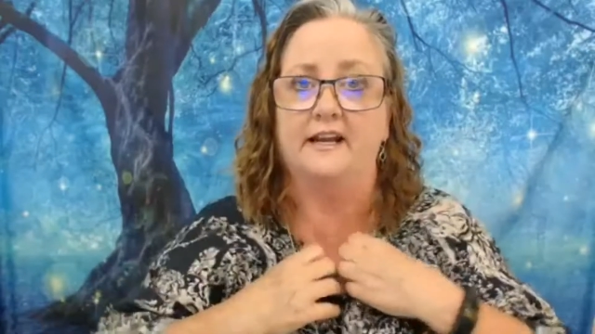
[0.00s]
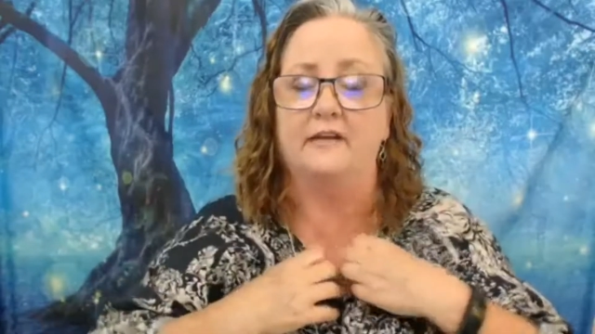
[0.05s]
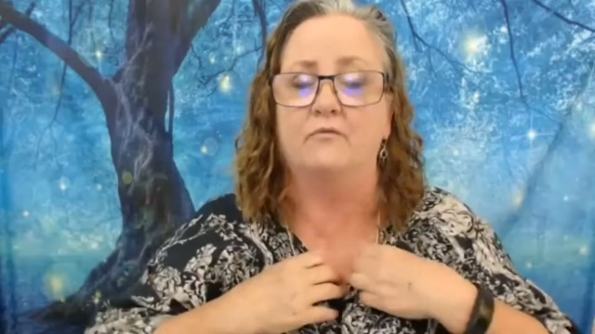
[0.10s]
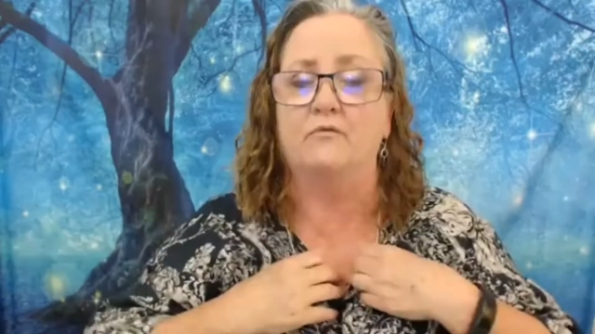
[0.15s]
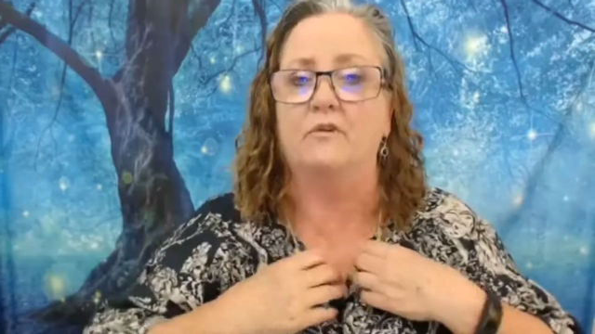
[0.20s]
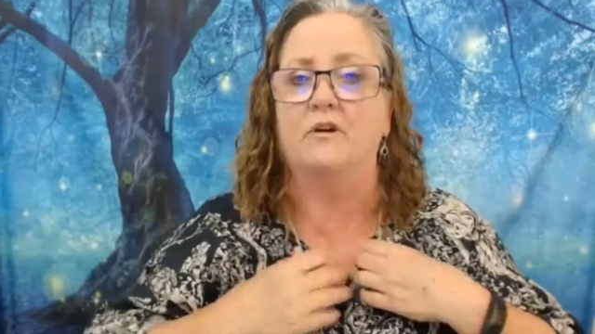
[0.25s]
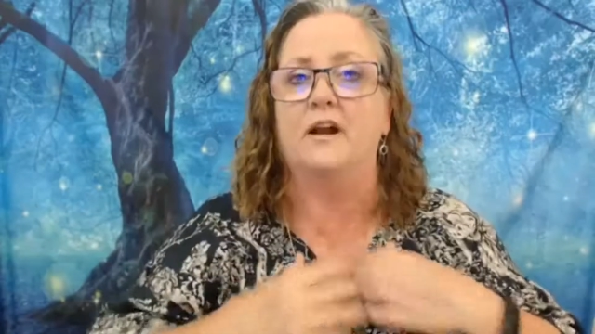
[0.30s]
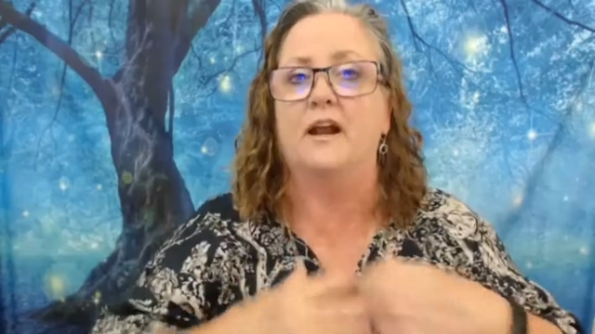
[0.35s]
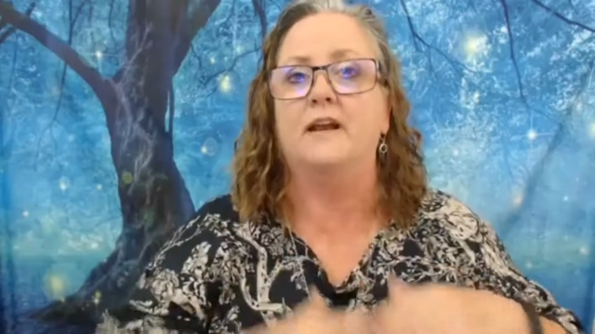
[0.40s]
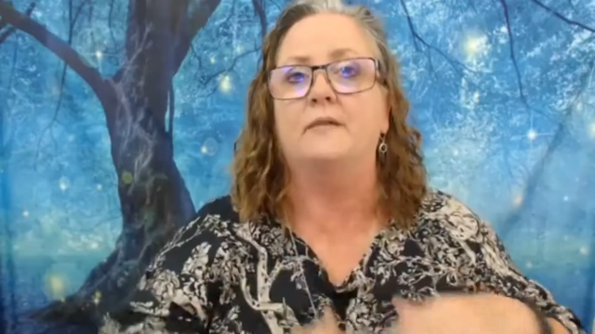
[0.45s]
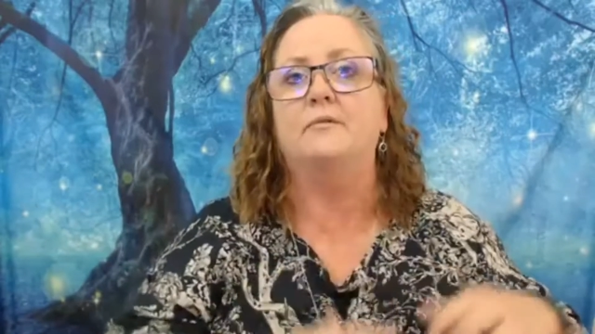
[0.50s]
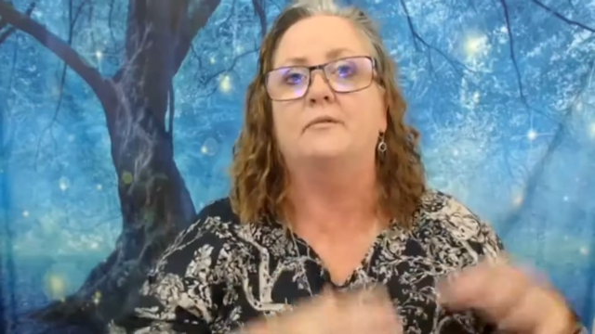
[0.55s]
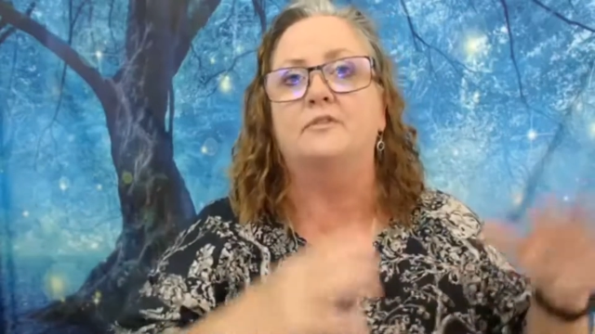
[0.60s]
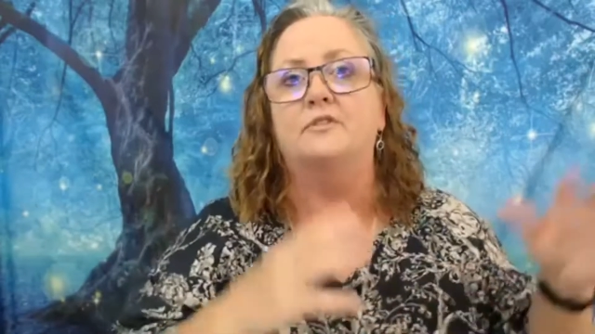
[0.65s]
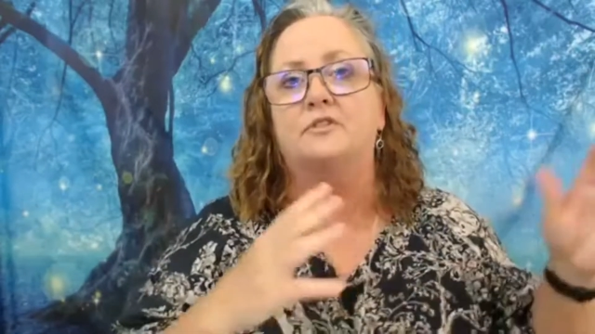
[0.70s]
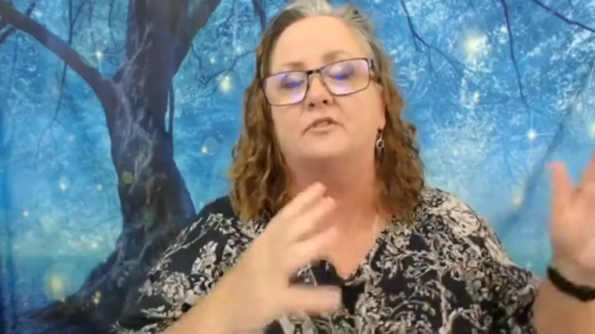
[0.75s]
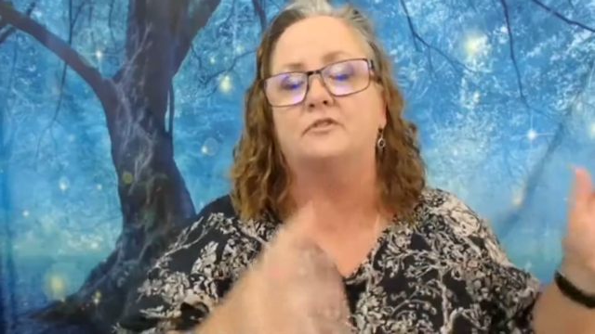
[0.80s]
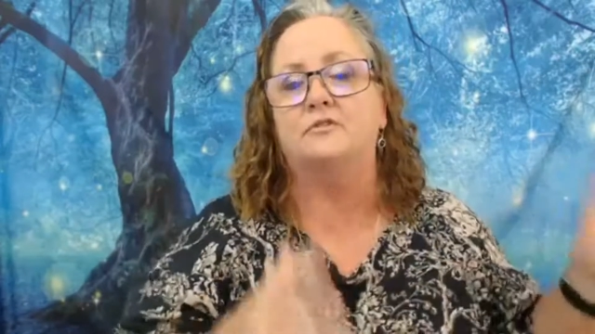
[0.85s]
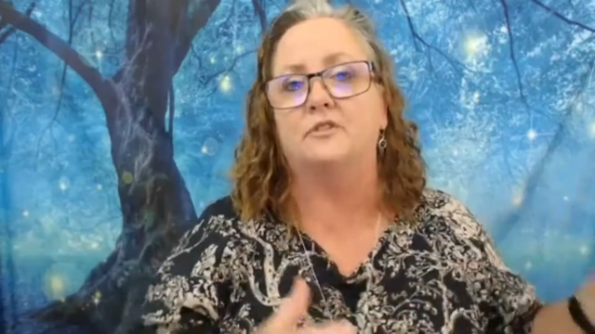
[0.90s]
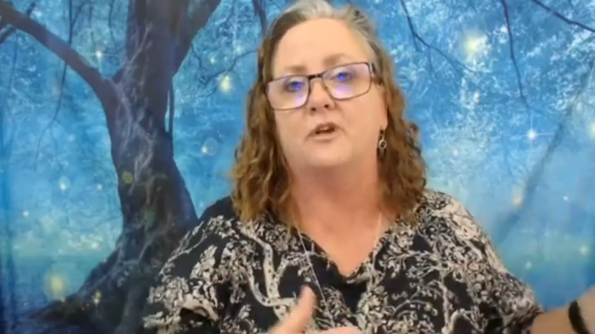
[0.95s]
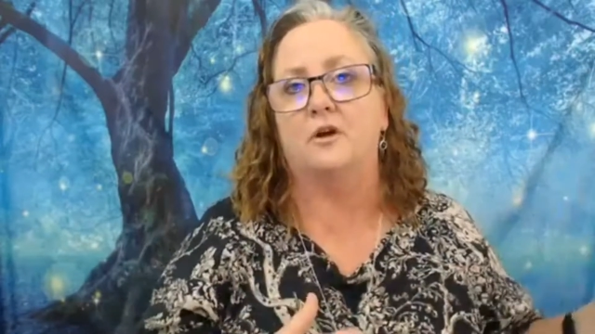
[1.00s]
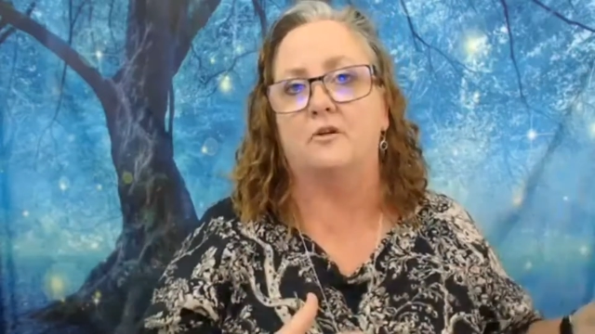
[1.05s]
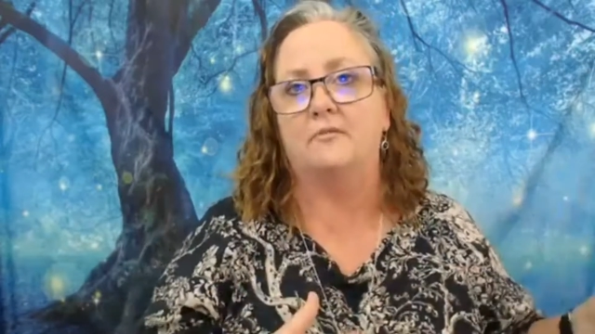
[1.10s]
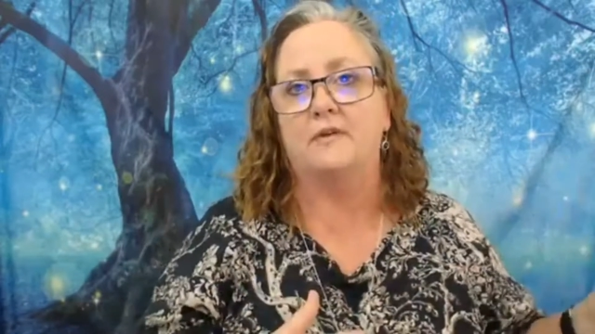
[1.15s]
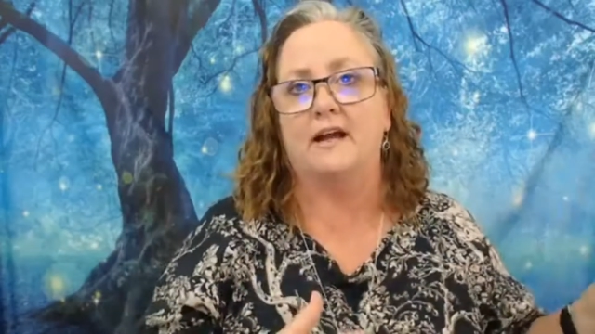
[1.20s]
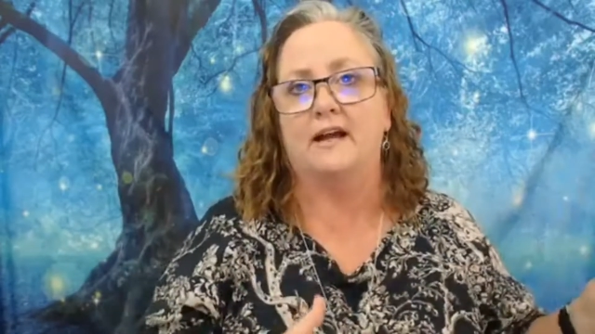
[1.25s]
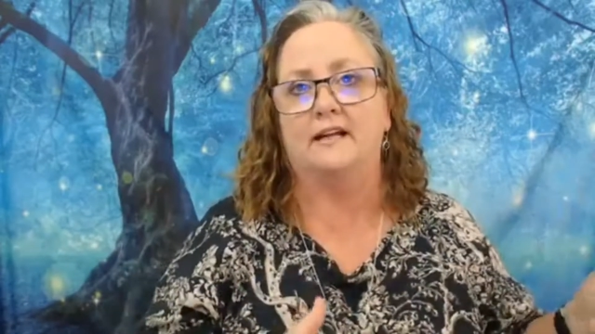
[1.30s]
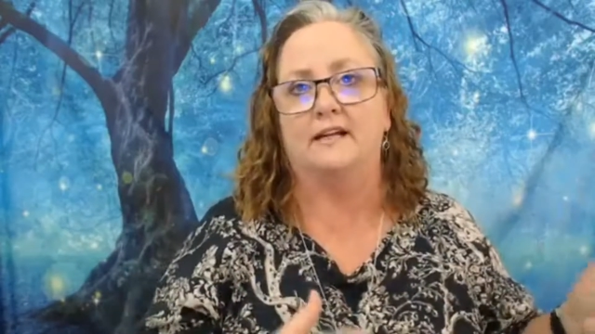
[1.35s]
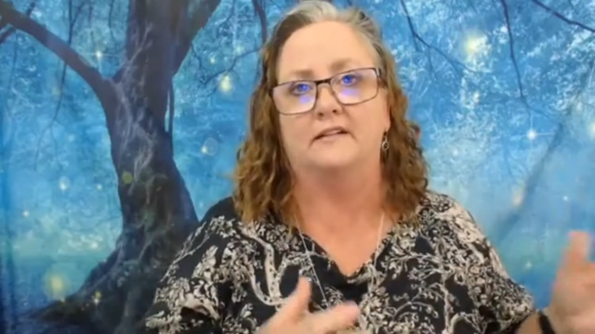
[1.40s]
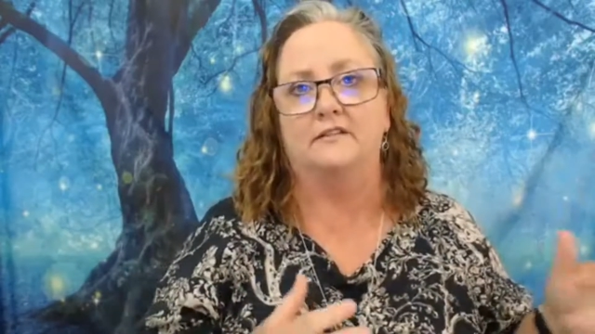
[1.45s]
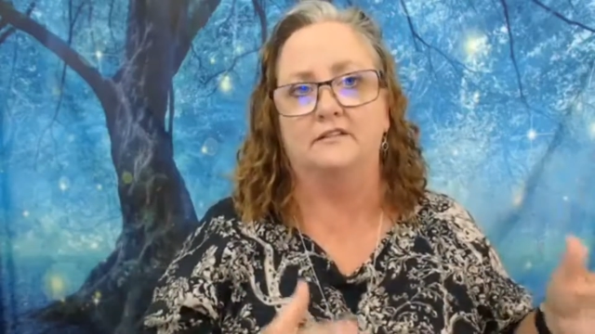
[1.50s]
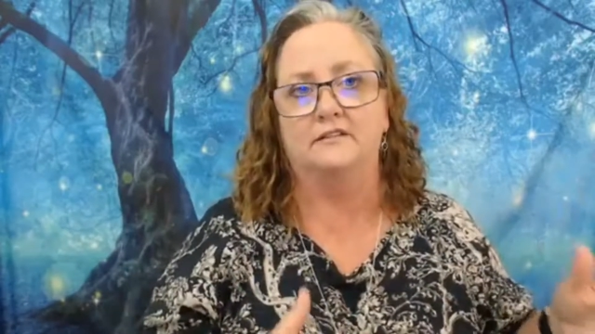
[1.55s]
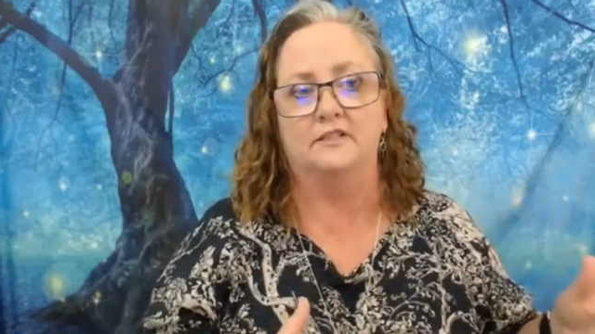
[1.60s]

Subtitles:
And we're able to go back and